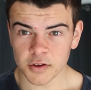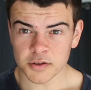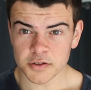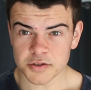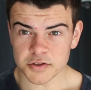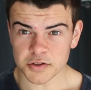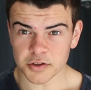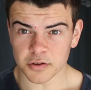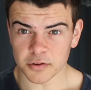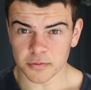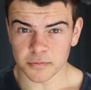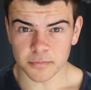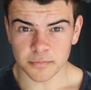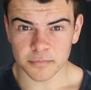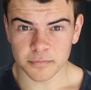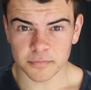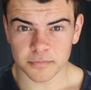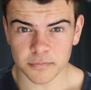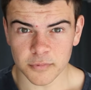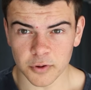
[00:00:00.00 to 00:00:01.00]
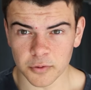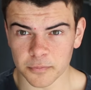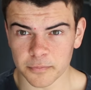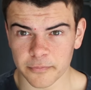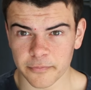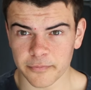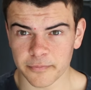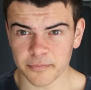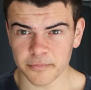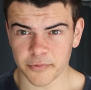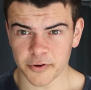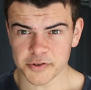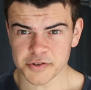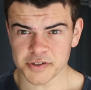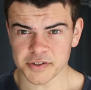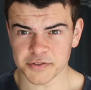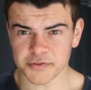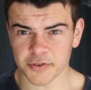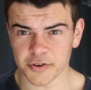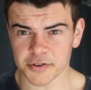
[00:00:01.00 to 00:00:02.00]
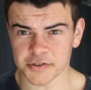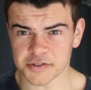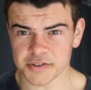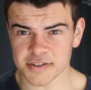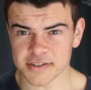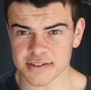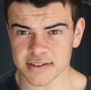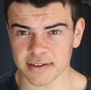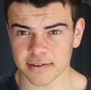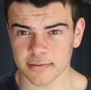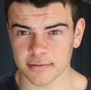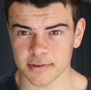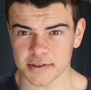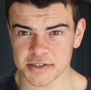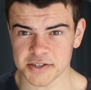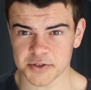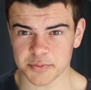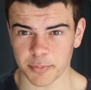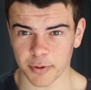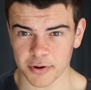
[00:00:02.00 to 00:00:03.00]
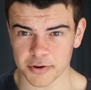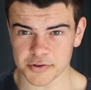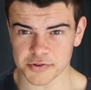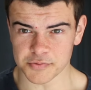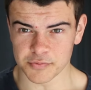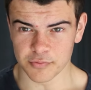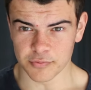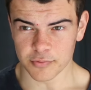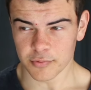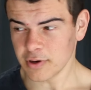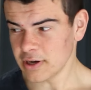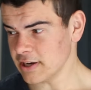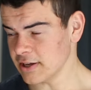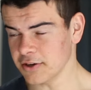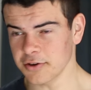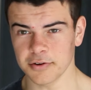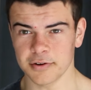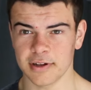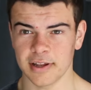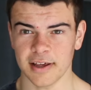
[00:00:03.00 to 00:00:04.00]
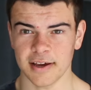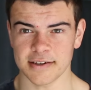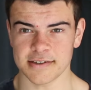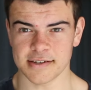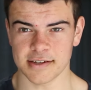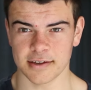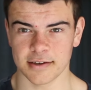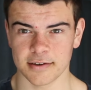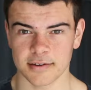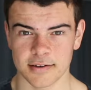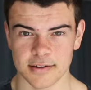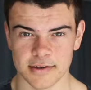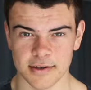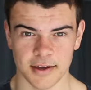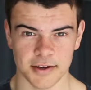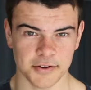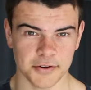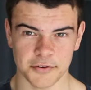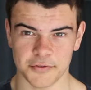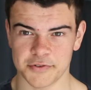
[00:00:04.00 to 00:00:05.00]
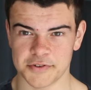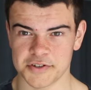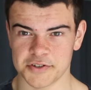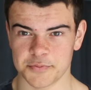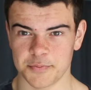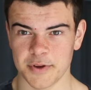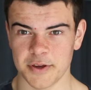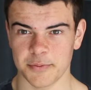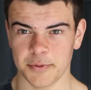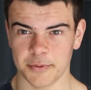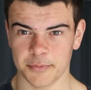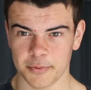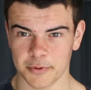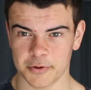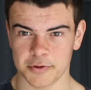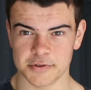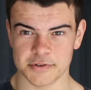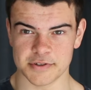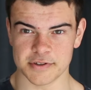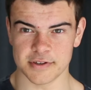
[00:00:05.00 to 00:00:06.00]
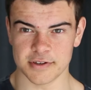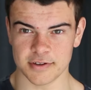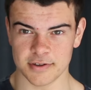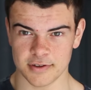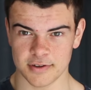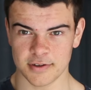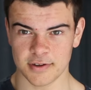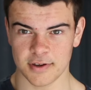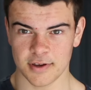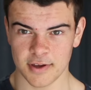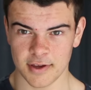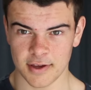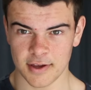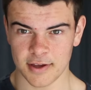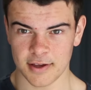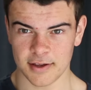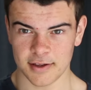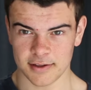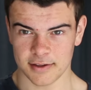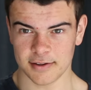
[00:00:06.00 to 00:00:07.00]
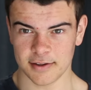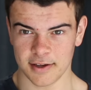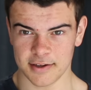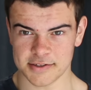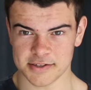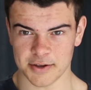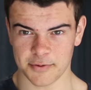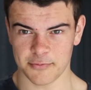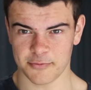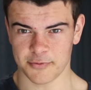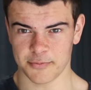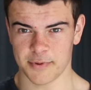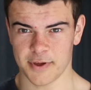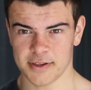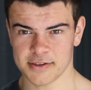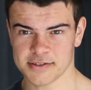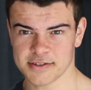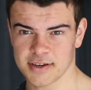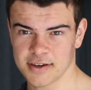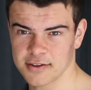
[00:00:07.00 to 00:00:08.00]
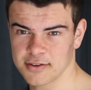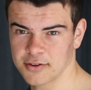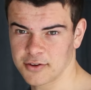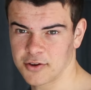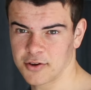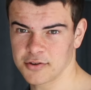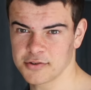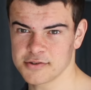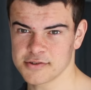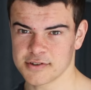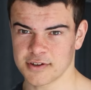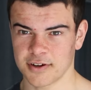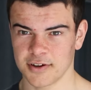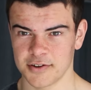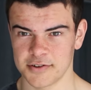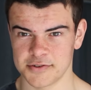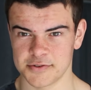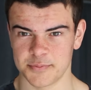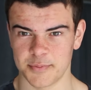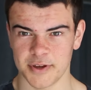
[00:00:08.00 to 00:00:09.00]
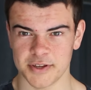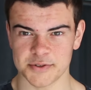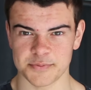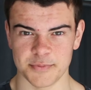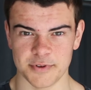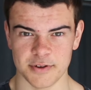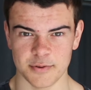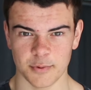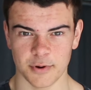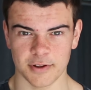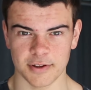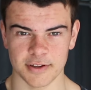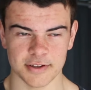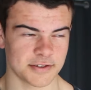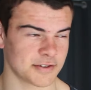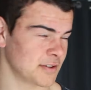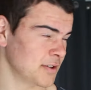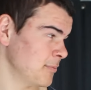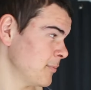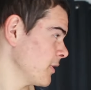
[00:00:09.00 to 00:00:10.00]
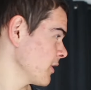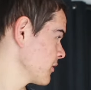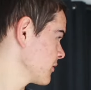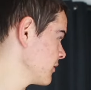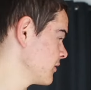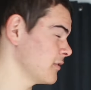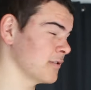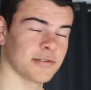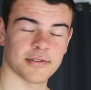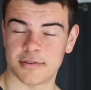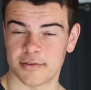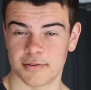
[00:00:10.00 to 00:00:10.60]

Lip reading: So, well, first things first, this spot is really good lighting. I don't know if it's just me, but because the light's coming from that side and the curtains closed, it makes me well lit in the background.